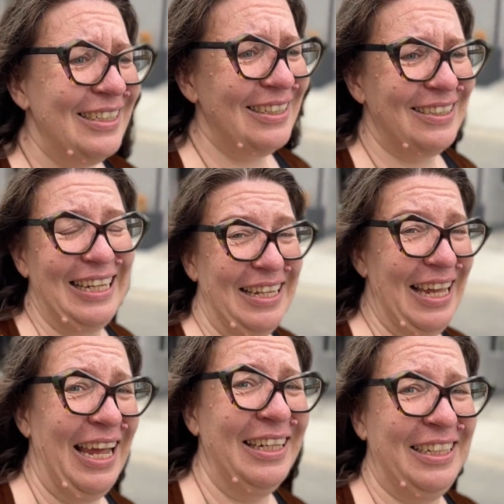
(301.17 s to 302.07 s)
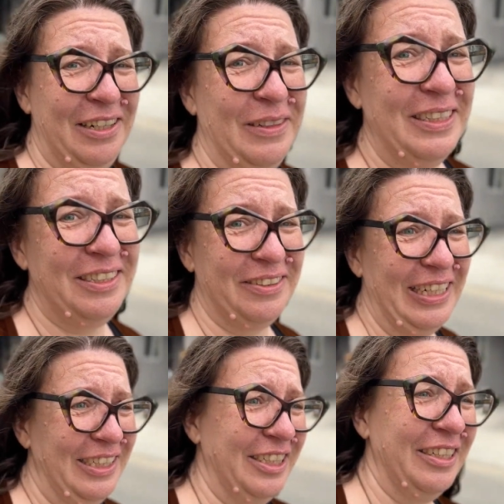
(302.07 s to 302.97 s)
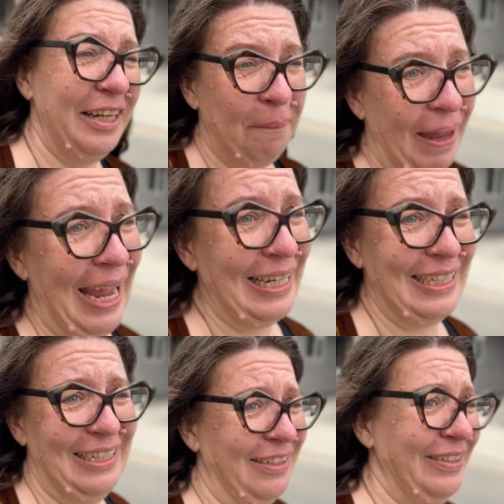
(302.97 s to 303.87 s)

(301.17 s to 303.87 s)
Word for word: to say that to a stranger impacted her